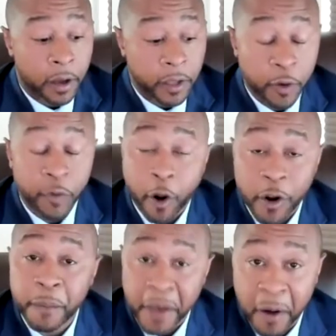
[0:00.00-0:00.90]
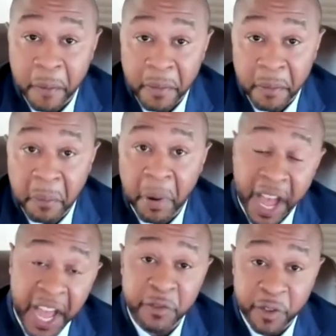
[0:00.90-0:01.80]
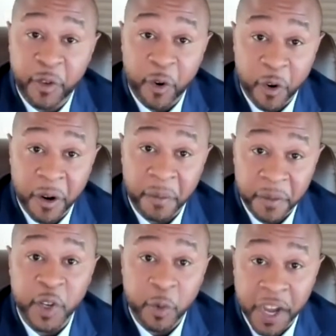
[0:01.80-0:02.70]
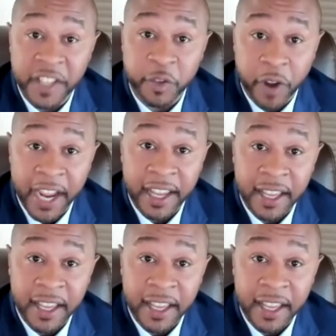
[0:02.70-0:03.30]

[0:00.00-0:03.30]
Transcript: you've heard about bond reform so much, right?